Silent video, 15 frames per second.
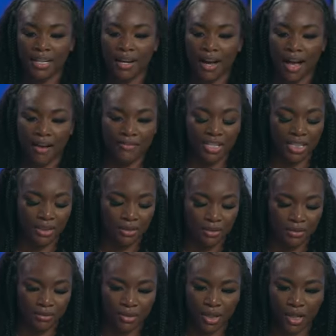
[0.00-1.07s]
I've just
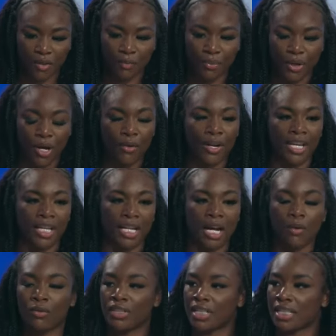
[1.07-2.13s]
turned pro, and
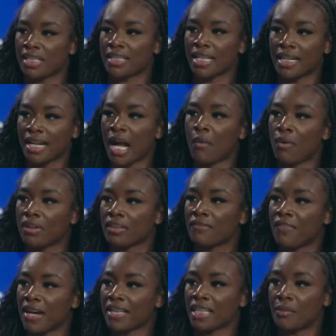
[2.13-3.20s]
I just decided I wanted to fight the